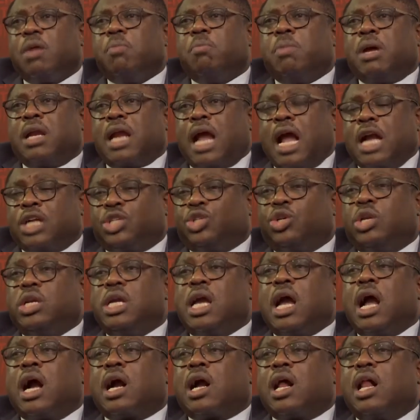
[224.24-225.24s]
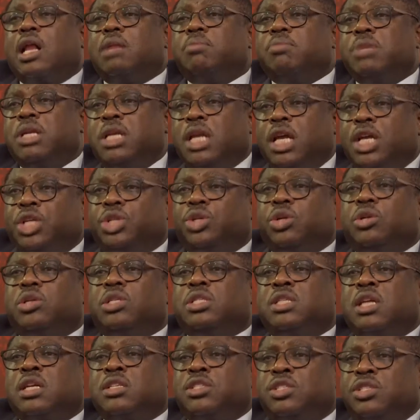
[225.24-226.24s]
but actually a culmination
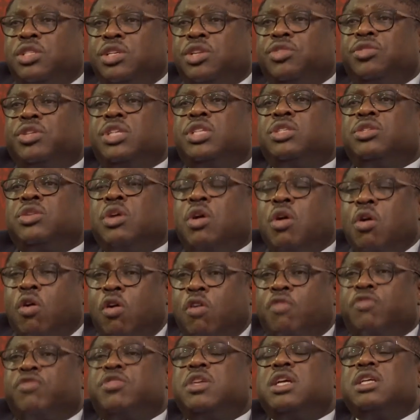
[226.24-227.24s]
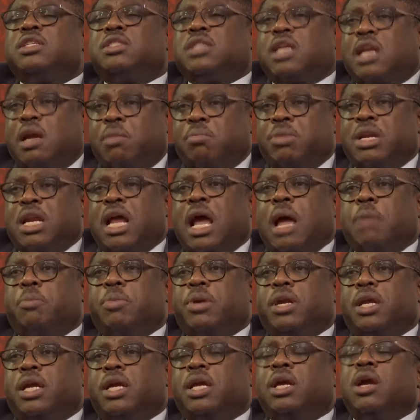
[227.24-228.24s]
in a series of things that have been
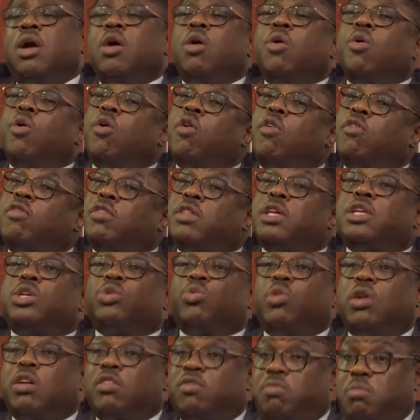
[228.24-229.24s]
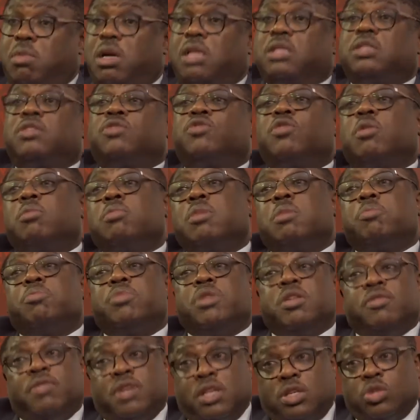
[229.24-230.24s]
happening over the 12 months from the
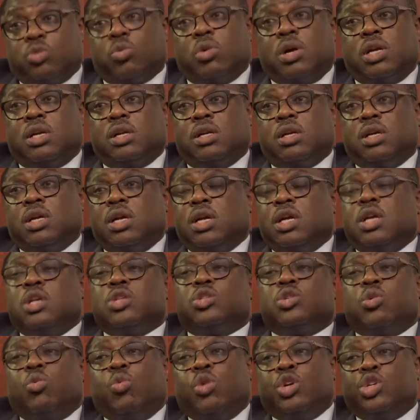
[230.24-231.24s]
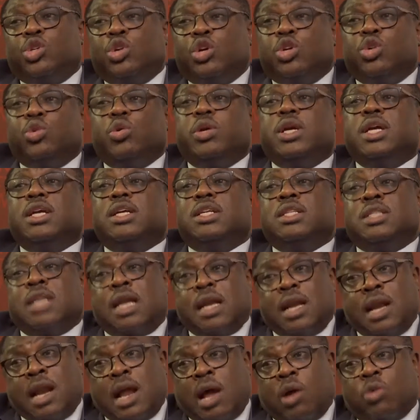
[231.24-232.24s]
previous one. So what you're doing is
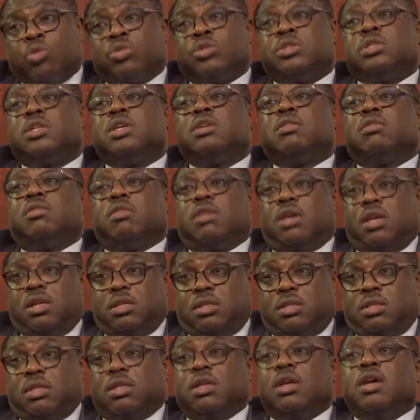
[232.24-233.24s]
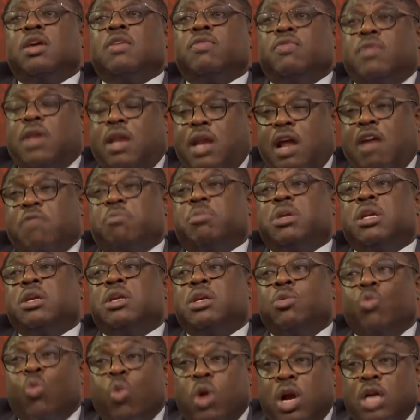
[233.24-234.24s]
announcing things that have been
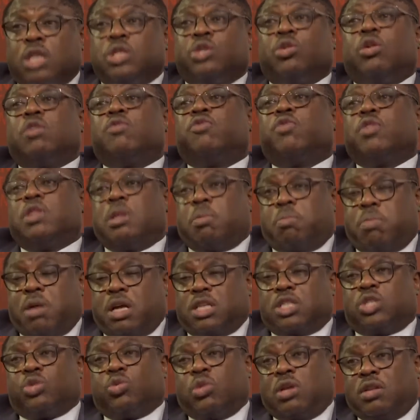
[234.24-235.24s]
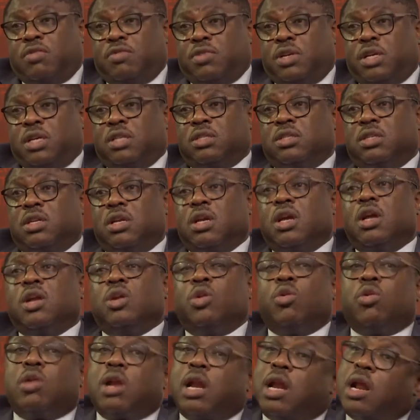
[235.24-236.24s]
worked on for the past 12 years,
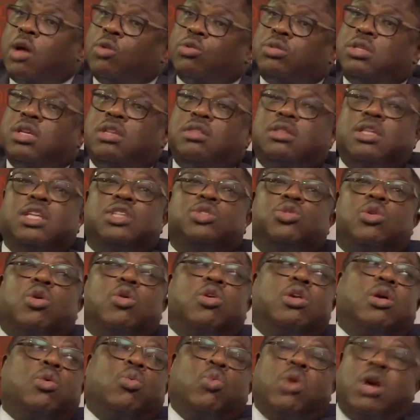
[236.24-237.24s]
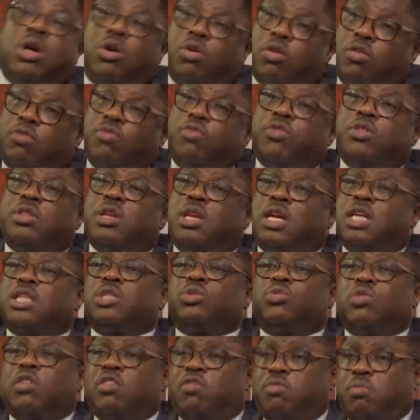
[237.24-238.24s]
not announcing things you're going to work on for the
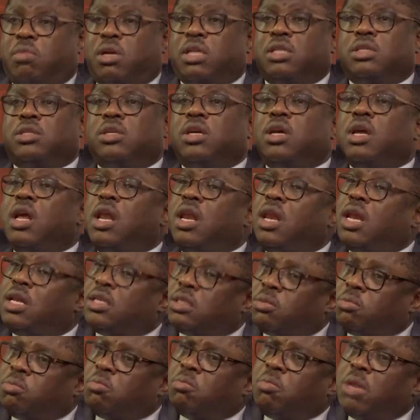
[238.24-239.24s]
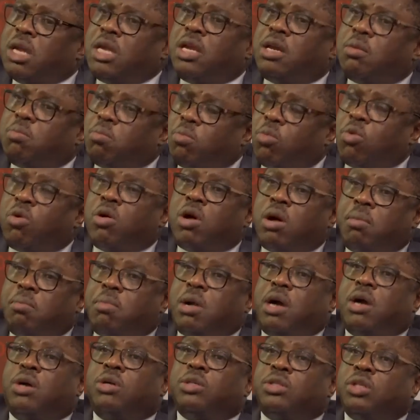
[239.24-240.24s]
next 12 months. Let's make it more
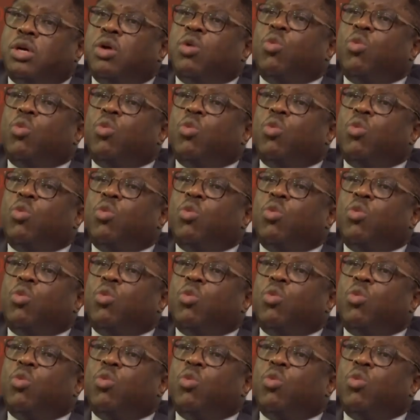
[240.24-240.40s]
about